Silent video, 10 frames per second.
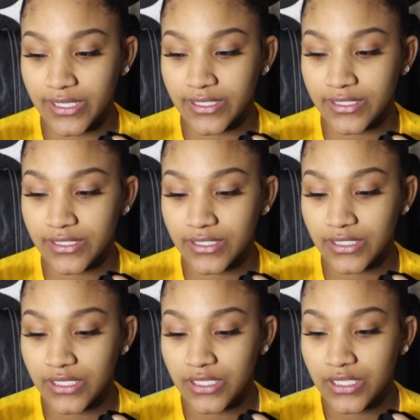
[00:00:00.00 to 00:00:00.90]
Like,
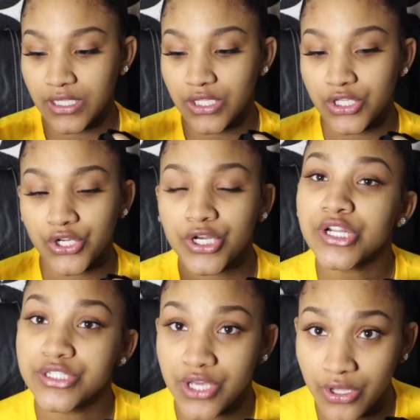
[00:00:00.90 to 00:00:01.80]
you're
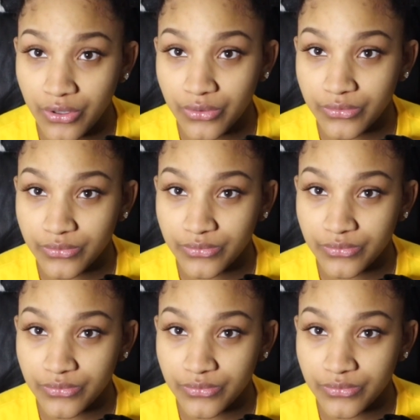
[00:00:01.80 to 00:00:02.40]
an adult.